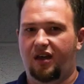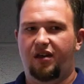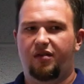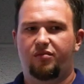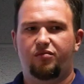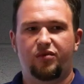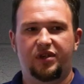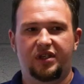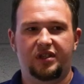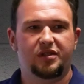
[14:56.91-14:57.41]
a
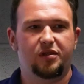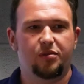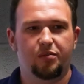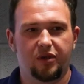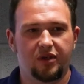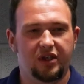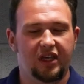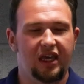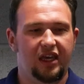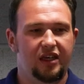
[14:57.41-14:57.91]

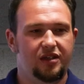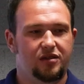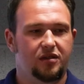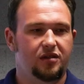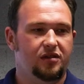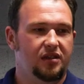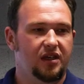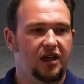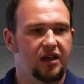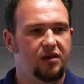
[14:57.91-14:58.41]
reasonable case
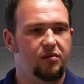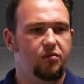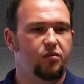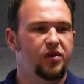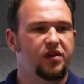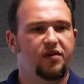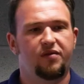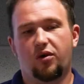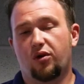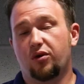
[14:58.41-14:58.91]
to say
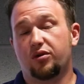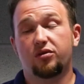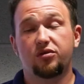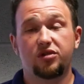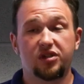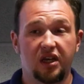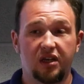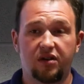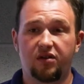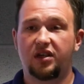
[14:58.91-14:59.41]
we have
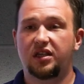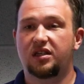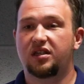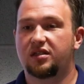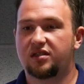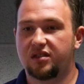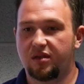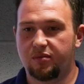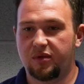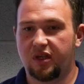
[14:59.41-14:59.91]

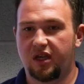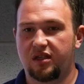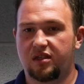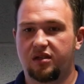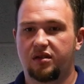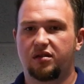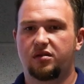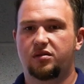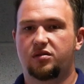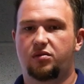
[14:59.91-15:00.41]
auto-generated
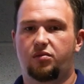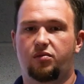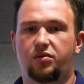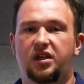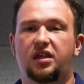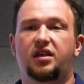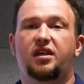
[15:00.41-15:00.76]
subtitles, we